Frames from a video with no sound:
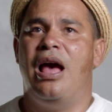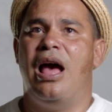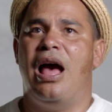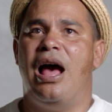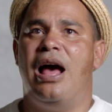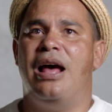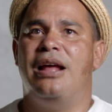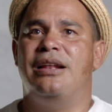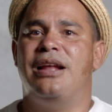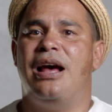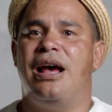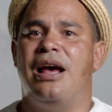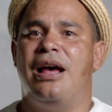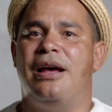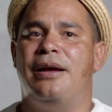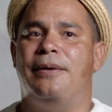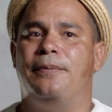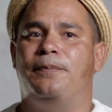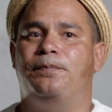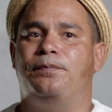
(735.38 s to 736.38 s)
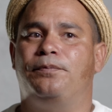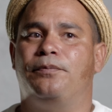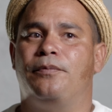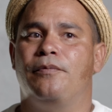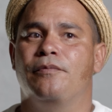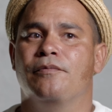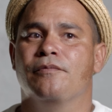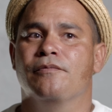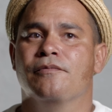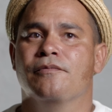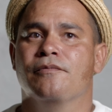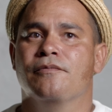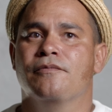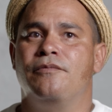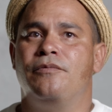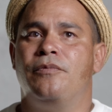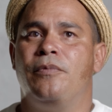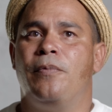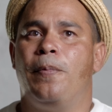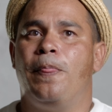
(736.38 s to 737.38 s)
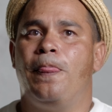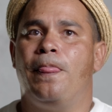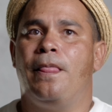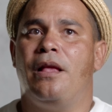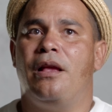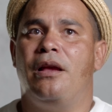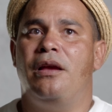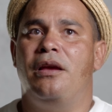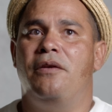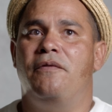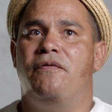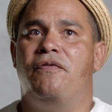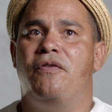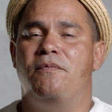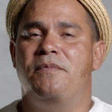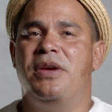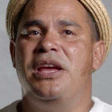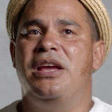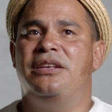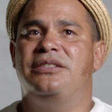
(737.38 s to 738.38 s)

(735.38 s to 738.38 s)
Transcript: And um, for me,